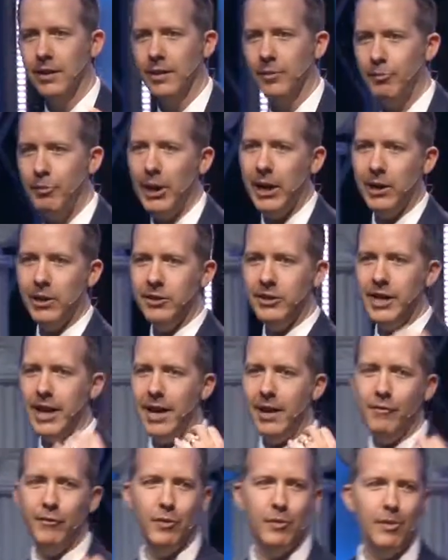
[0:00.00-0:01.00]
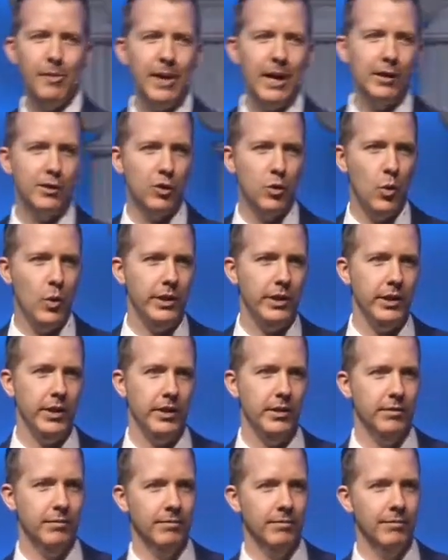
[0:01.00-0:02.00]
pared down from about 20.
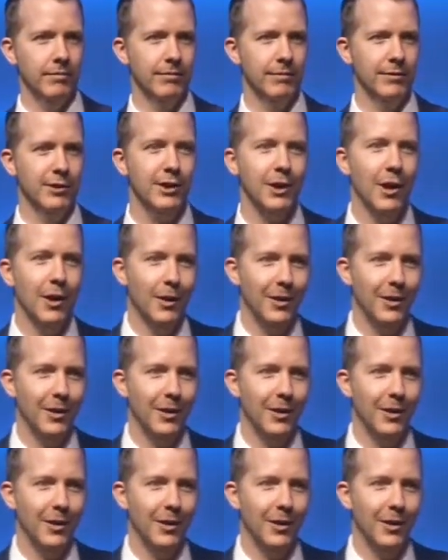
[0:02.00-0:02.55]
So